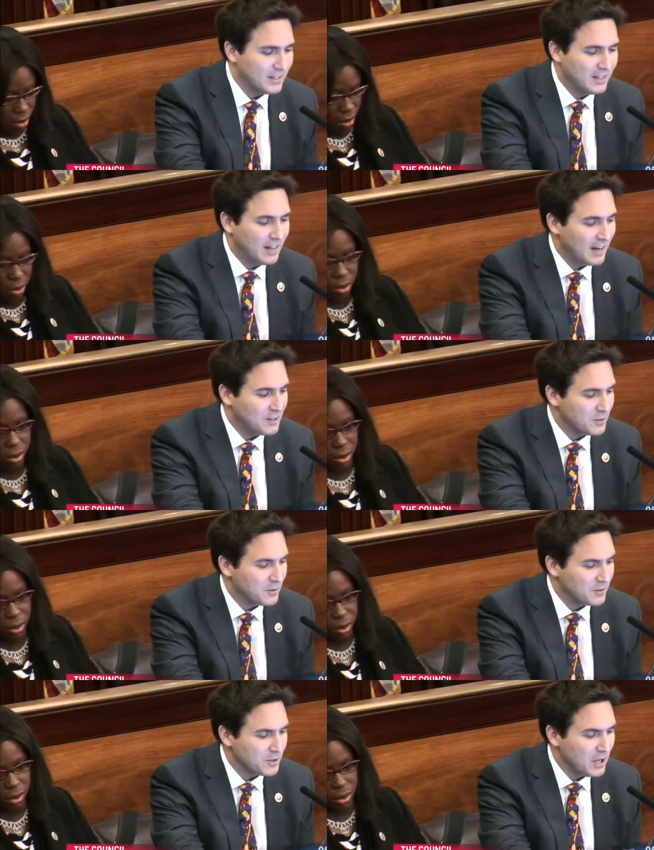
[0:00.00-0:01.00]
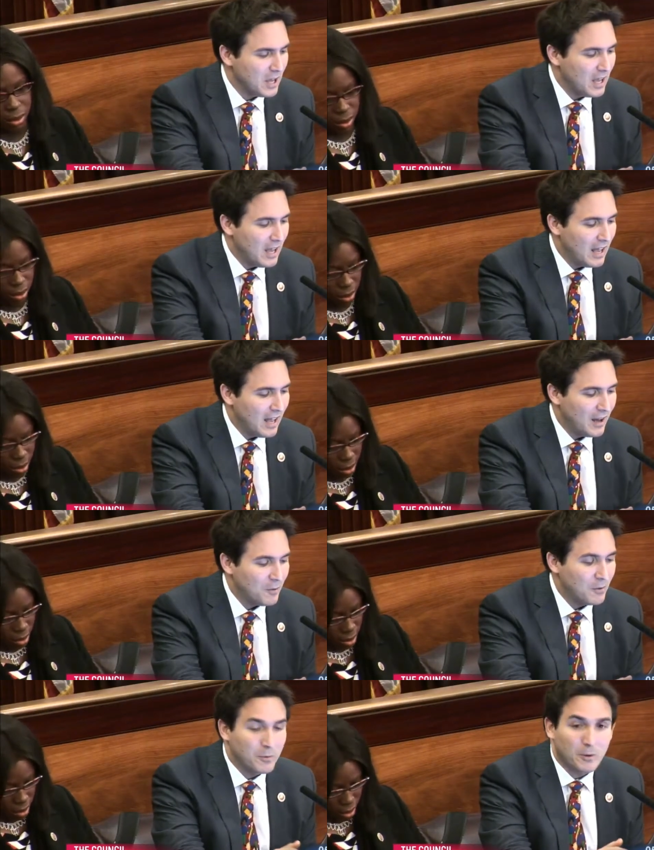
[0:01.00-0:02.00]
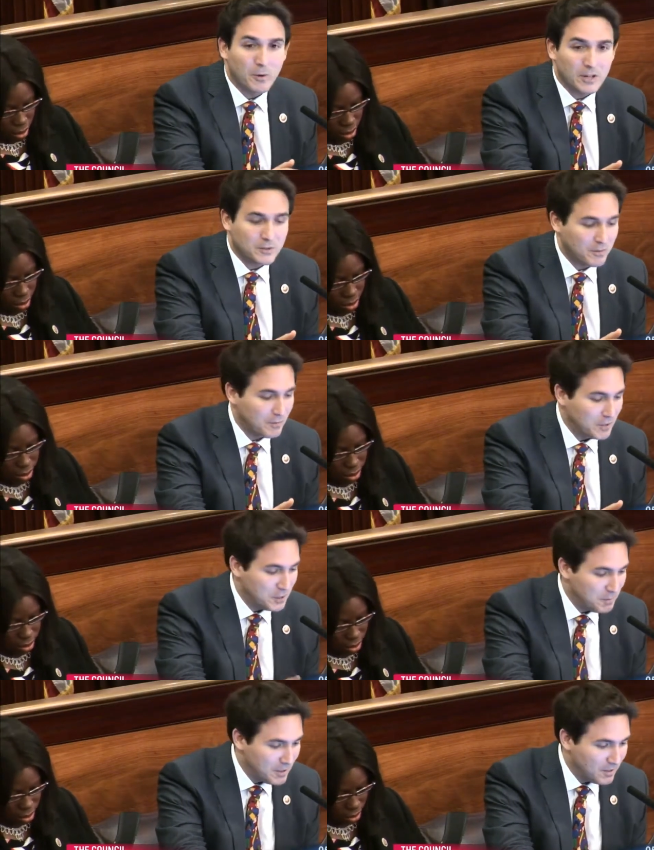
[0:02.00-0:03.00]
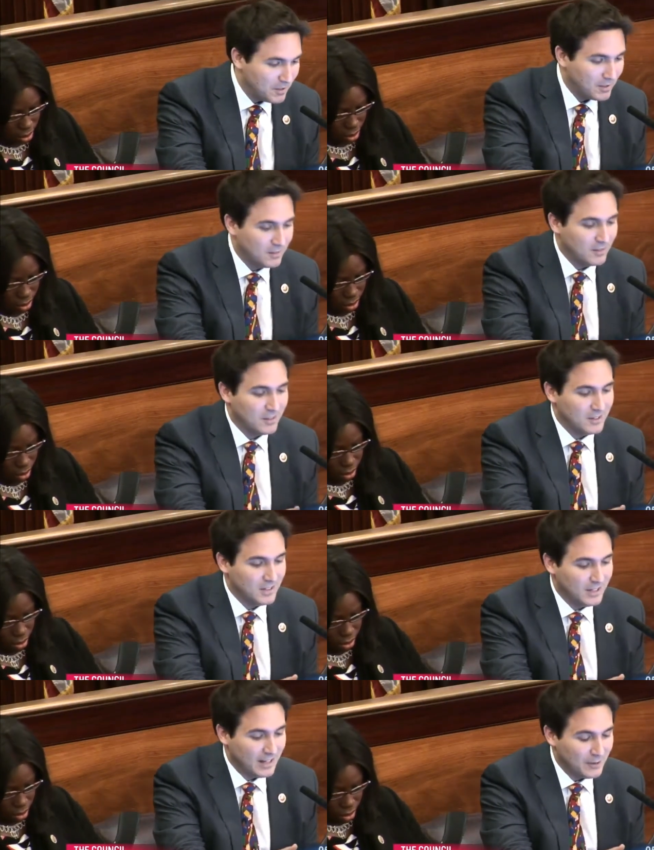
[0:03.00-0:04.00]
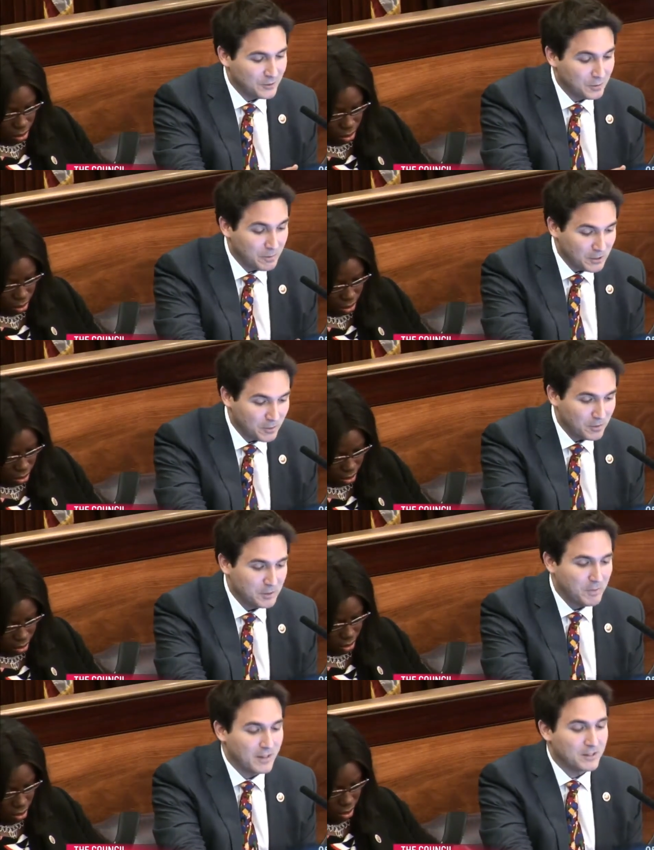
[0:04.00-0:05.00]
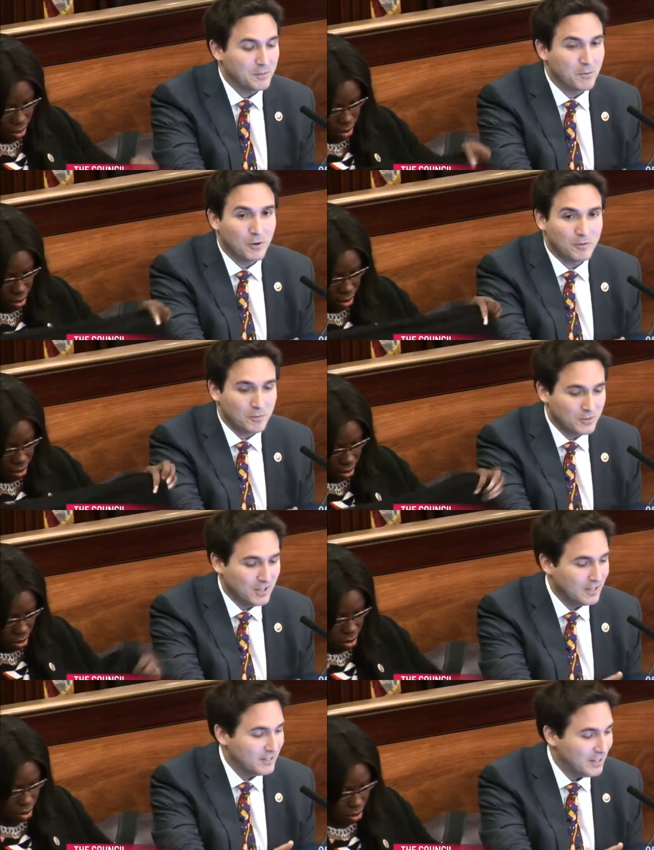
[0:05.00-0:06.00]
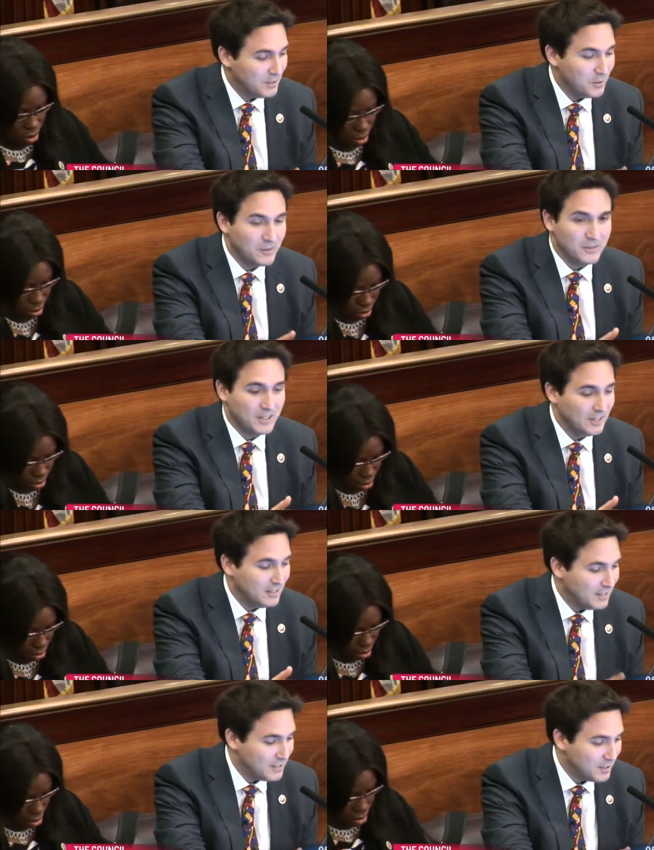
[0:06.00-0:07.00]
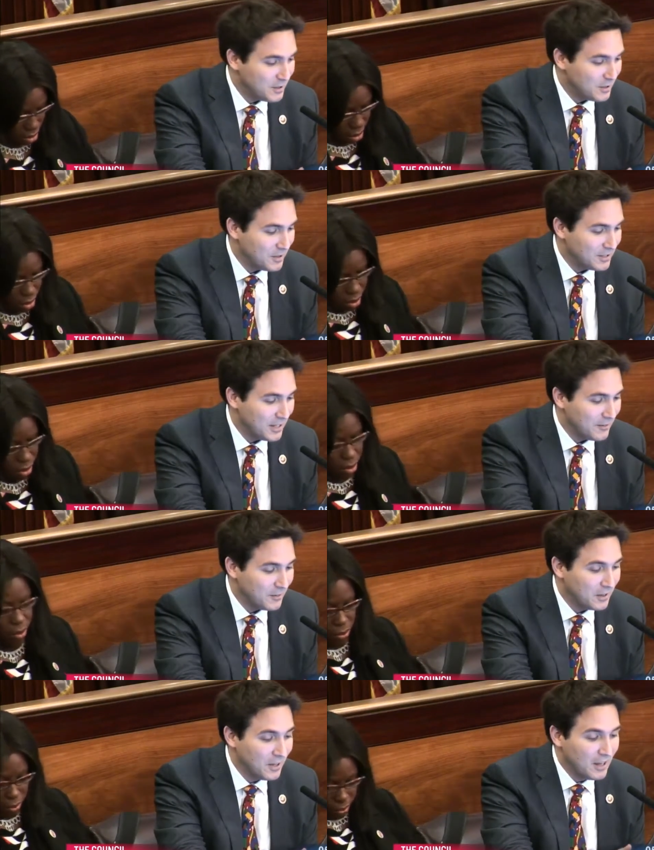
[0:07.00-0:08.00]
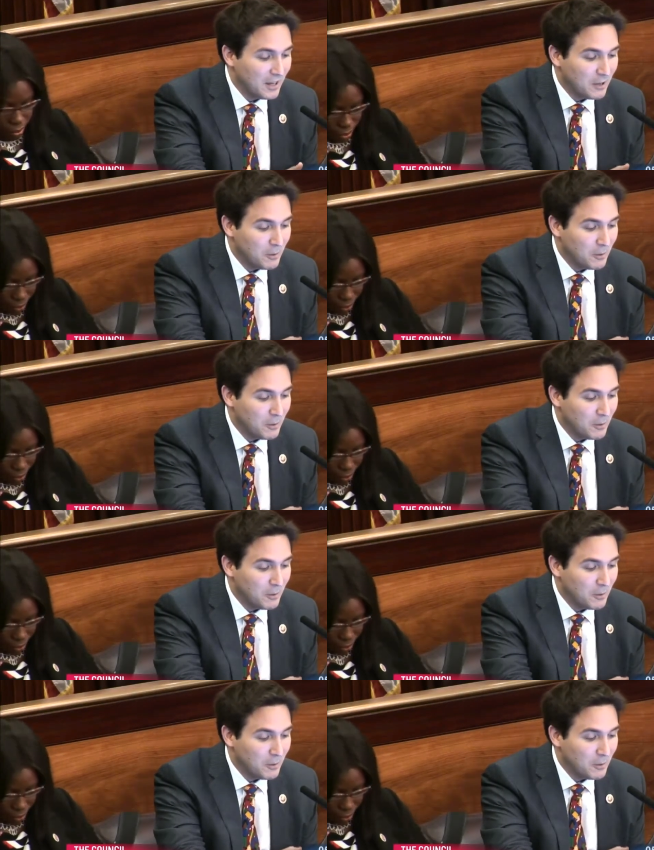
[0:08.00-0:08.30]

Speaker 1: in high schools. Uh, with requests from the Speaker, the City Council budget response, support from CSA, UFT, DC 37, could